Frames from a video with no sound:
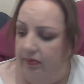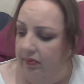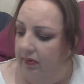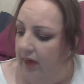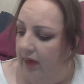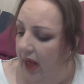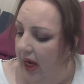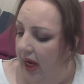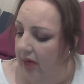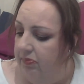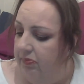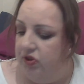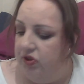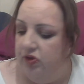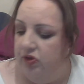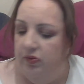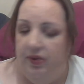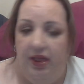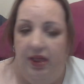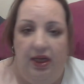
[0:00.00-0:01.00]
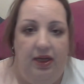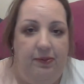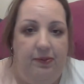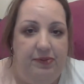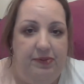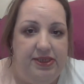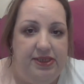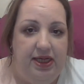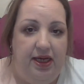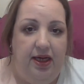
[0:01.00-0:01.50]
I'm sure the
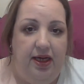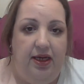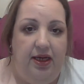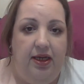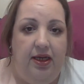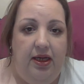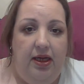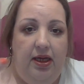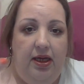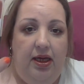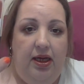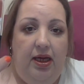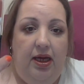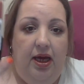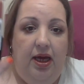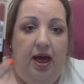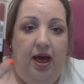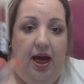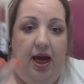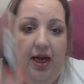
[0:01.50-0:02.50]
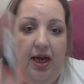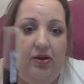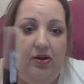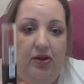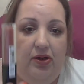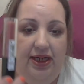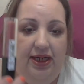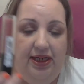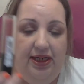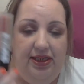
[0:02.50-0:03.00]
lipstick I got
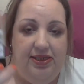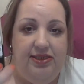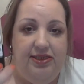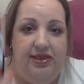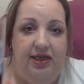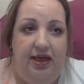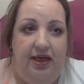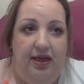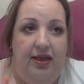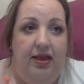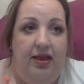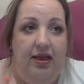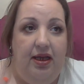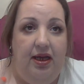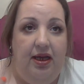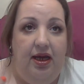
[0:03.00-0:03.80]
in a sale,